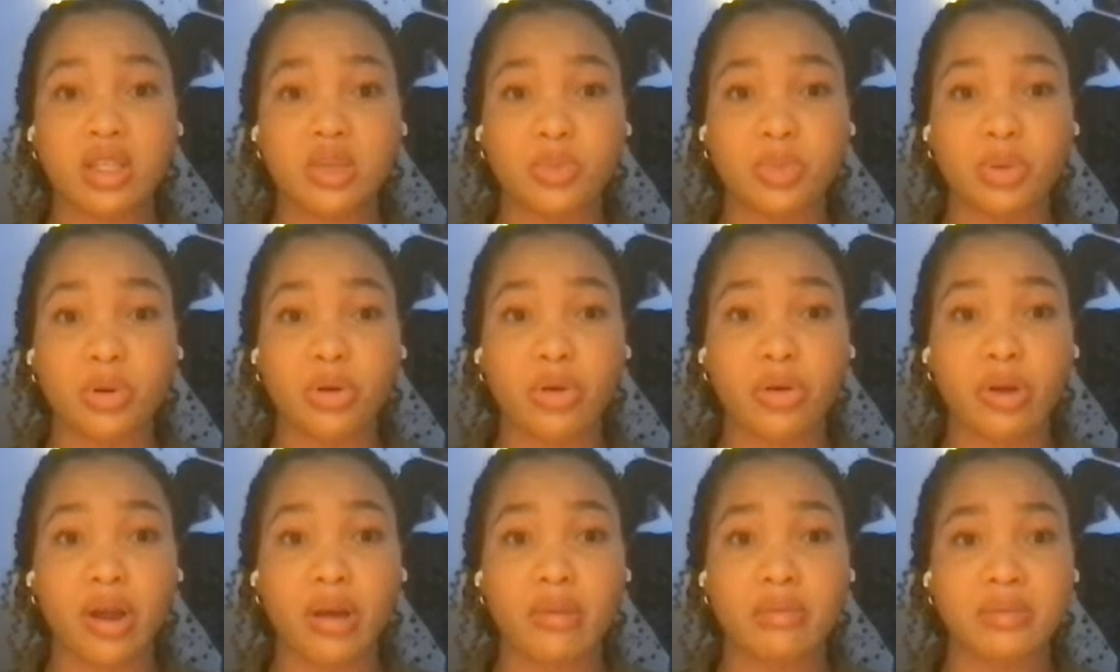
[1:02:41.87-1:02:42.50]
this
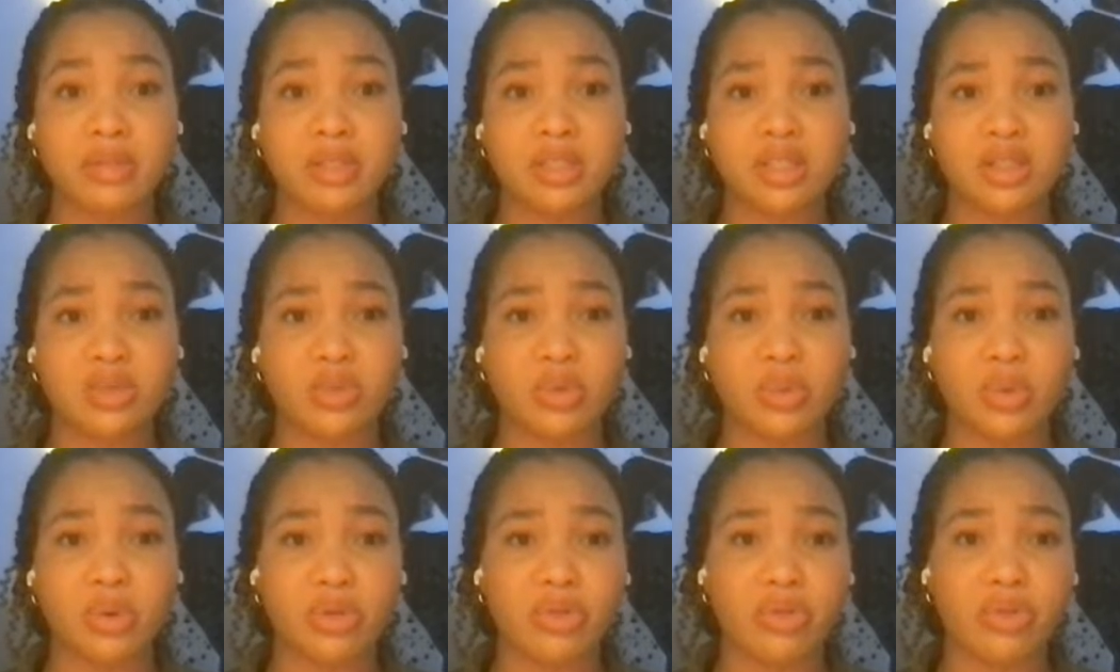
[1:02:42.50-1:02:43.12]
program
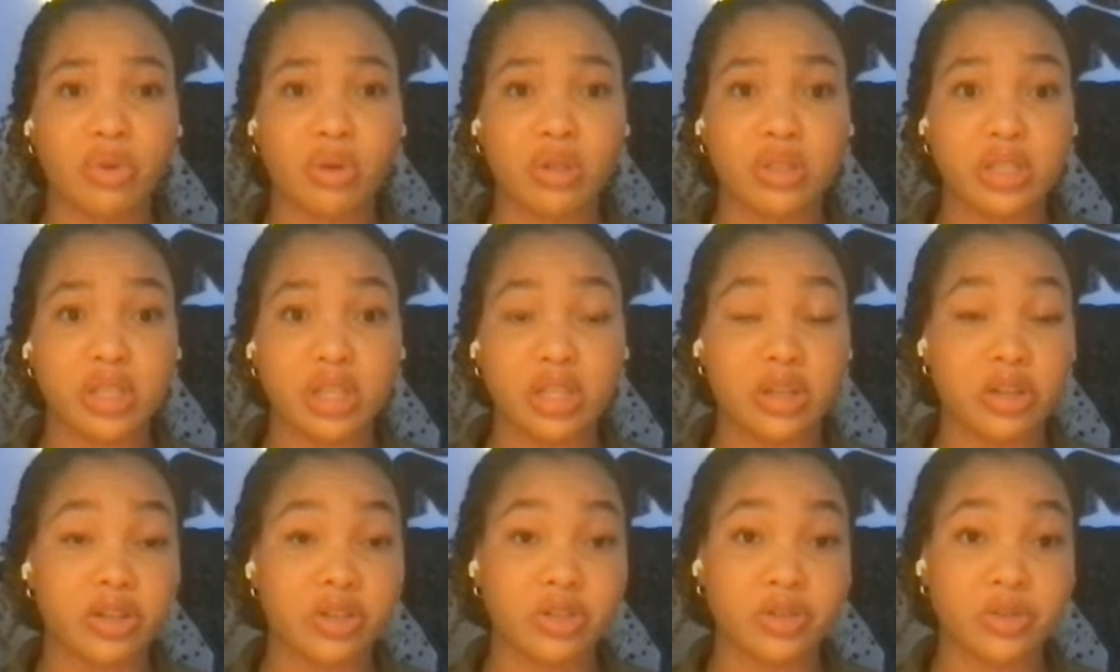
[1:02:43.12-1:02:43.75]
since we were
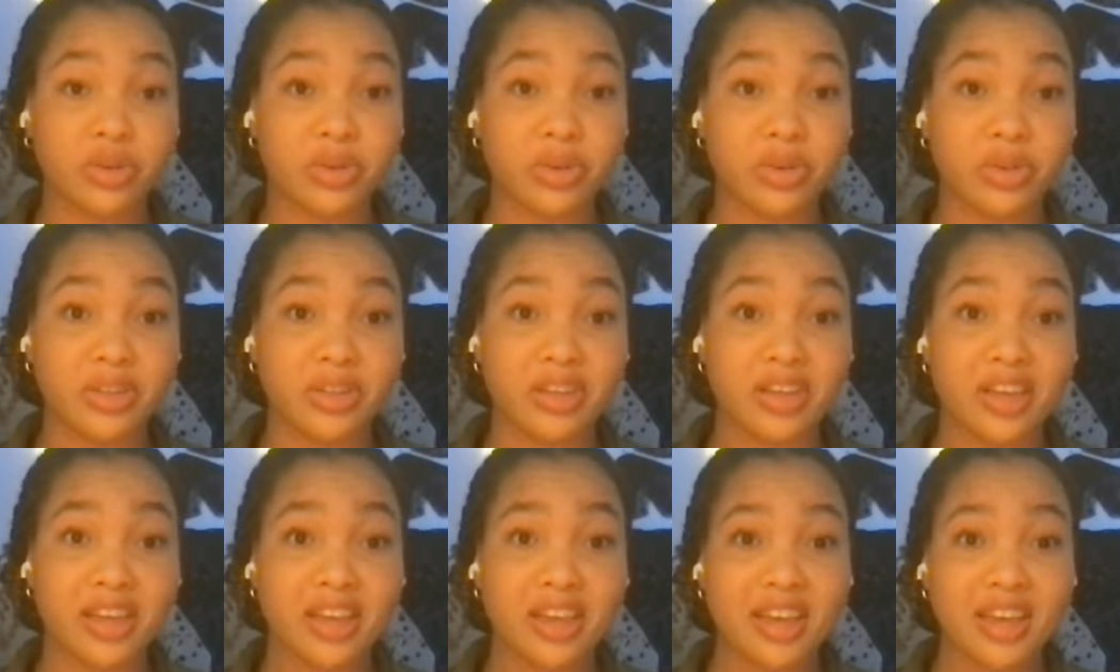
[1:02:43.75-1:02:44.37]
14 years
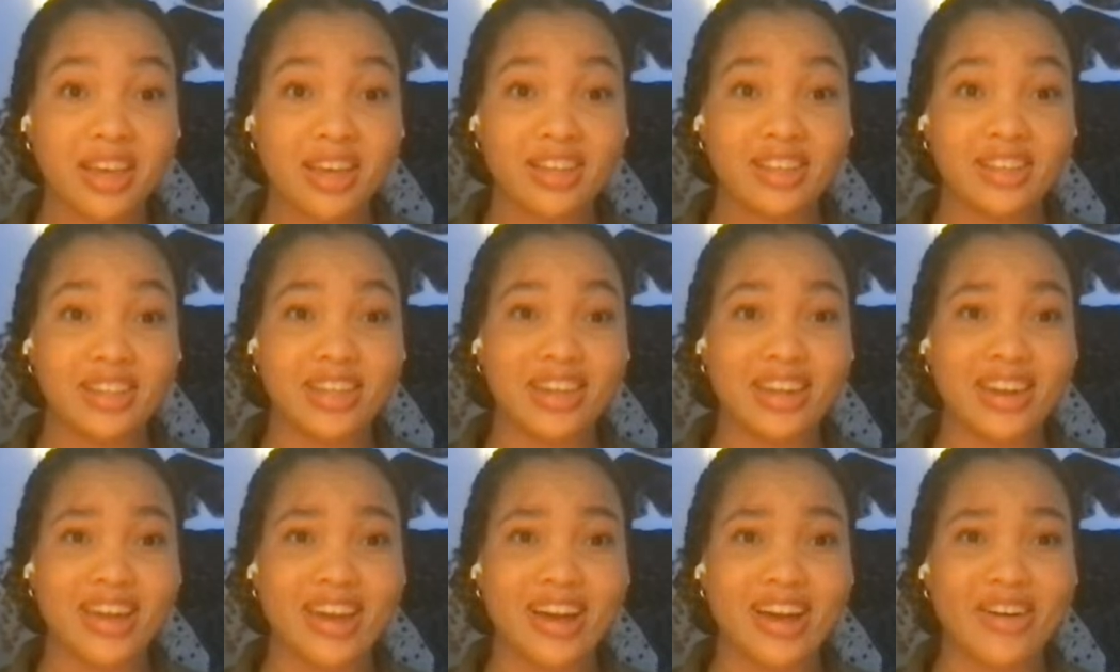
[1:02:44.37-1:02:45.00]
old
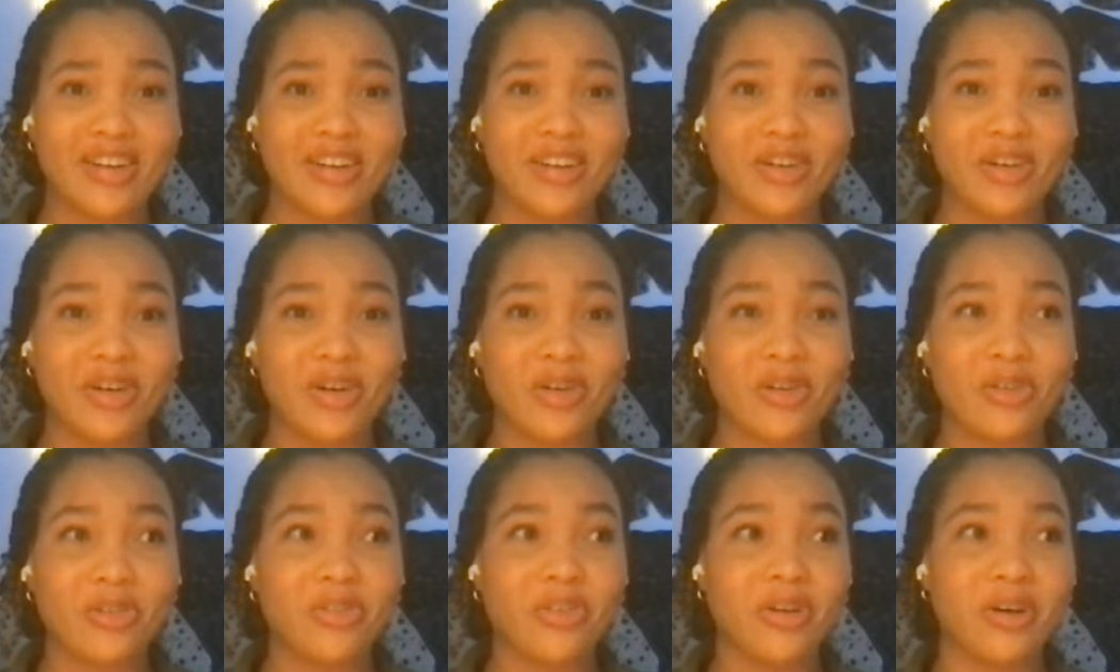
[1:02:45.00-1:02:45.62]
to now
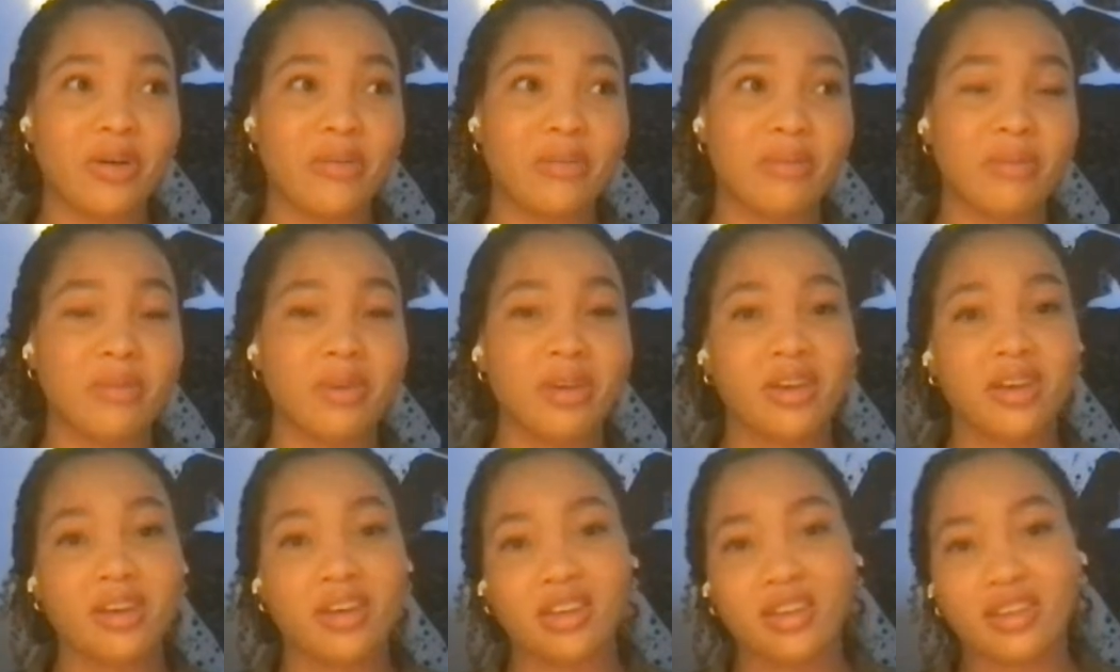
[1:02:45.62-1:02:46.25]
go from